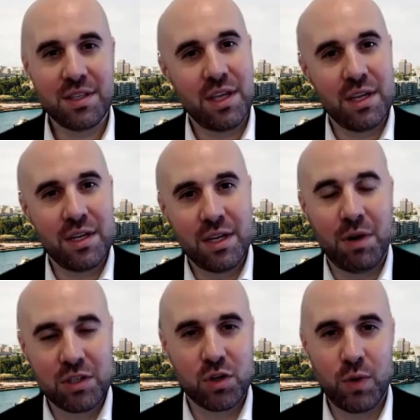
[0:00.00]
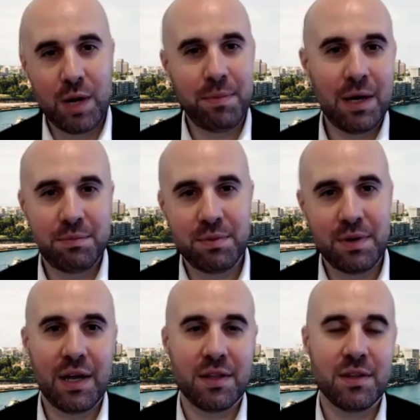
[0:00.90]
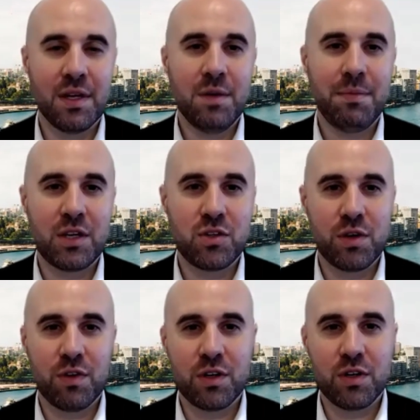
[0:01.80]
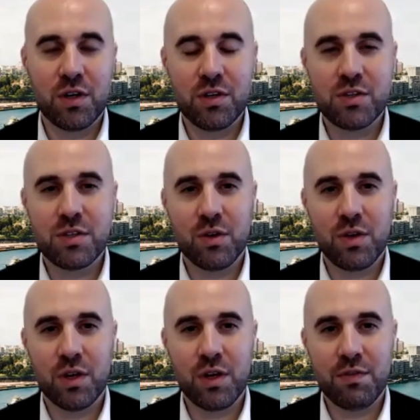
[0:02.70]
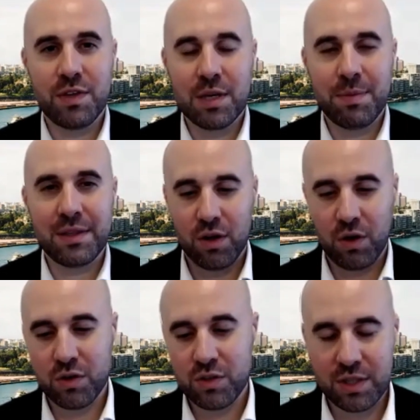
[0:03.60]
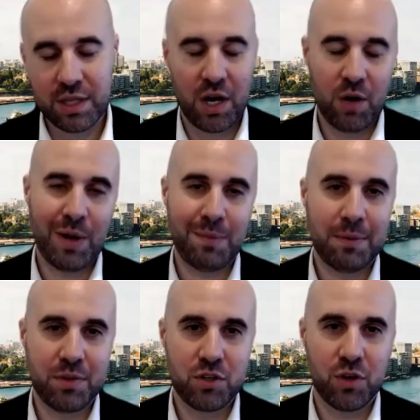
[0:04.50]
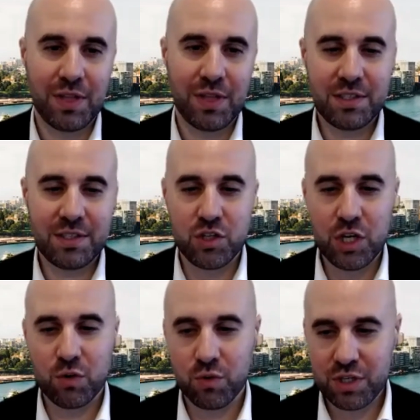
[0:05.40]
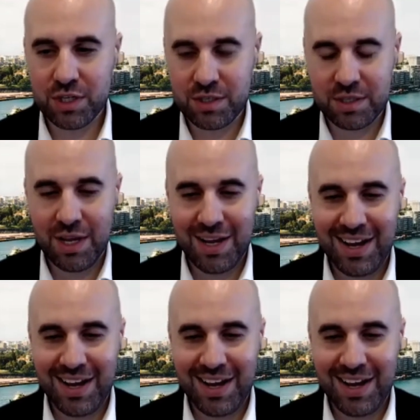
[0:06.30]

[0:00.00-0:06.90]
Then I sort of wrap up and make sure everyone knows, everything about the host. And then I wrap up the show. That's the general gist.